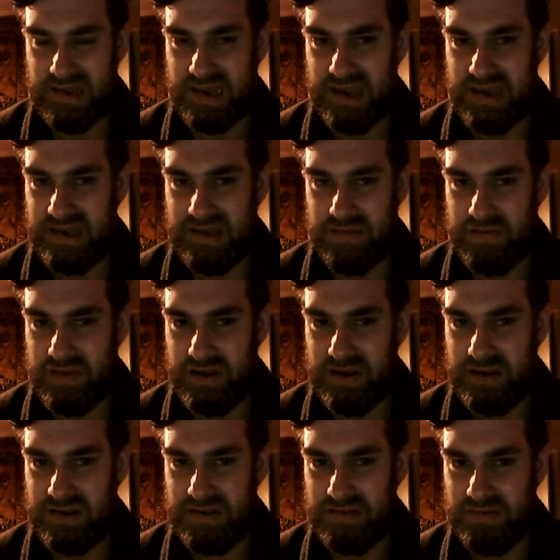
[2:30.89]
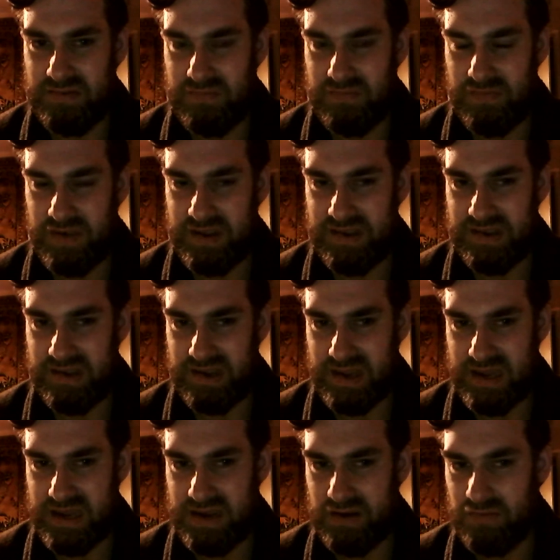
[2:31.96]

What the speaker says: case for her to investigate.